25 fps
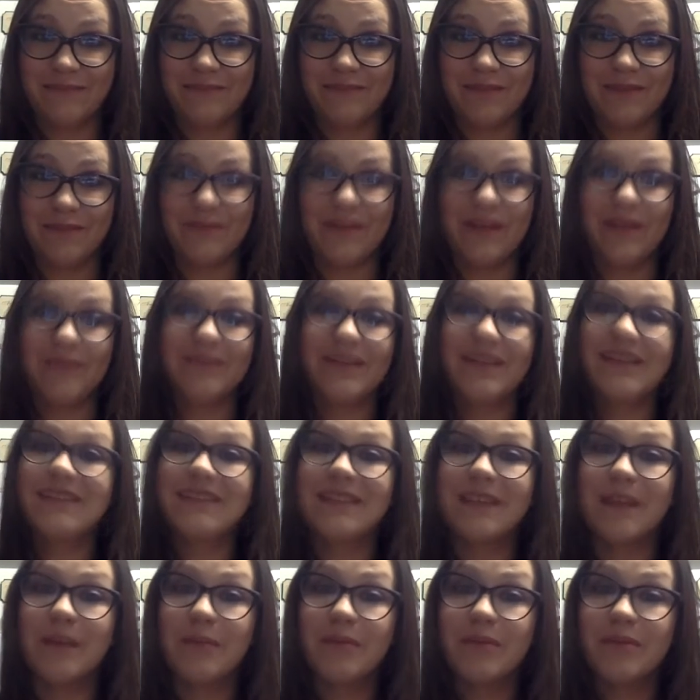Sometimes I
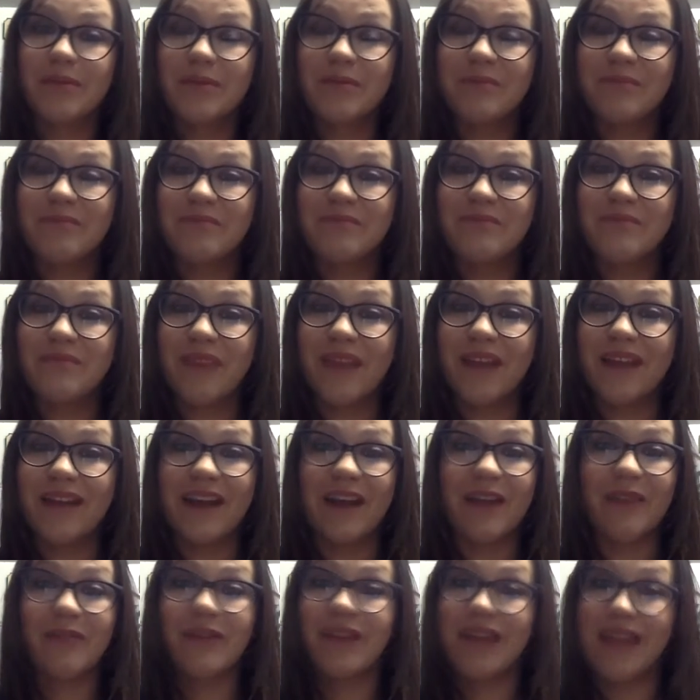slip and
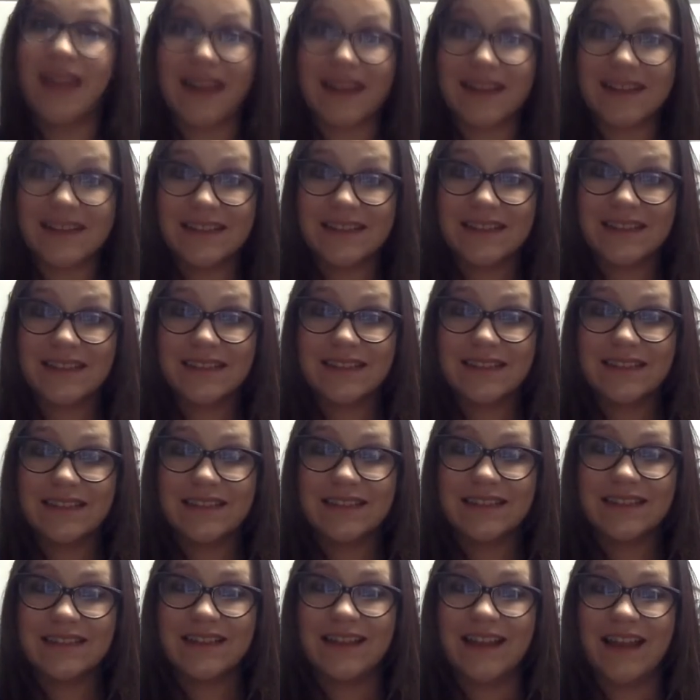I react,
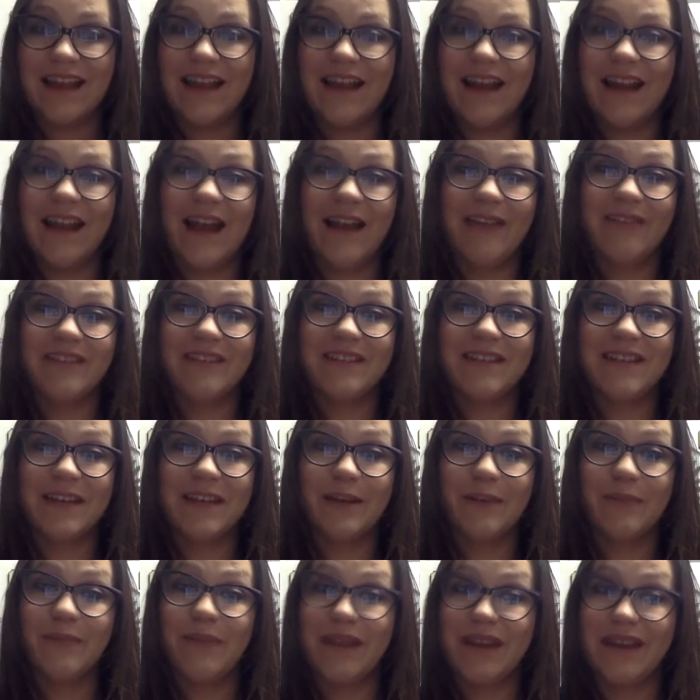and I have to
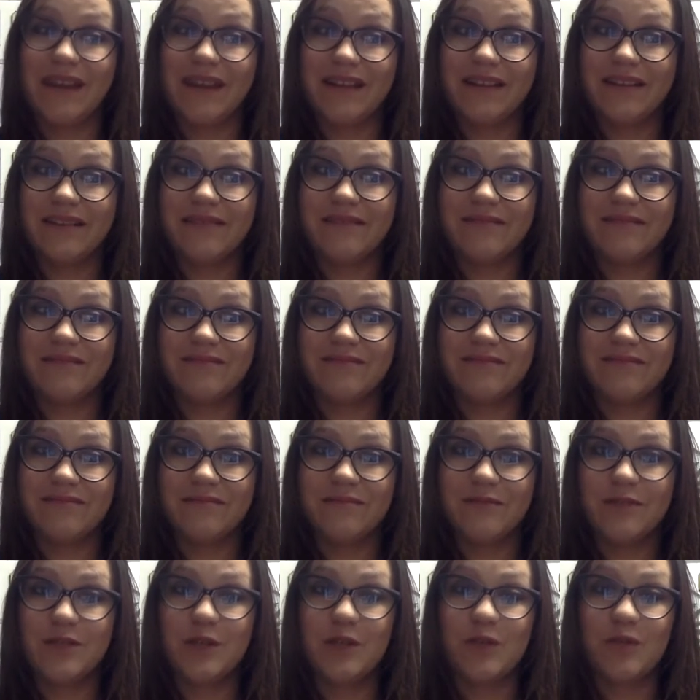take a minute
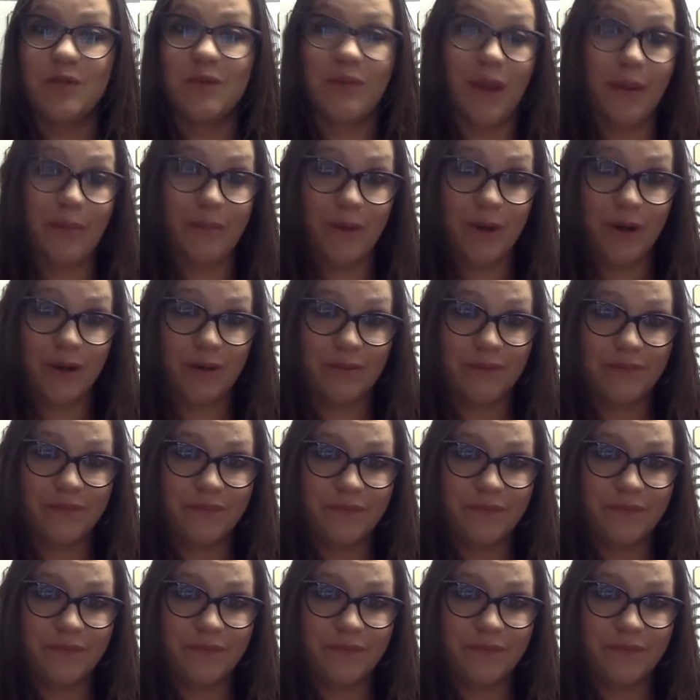to remember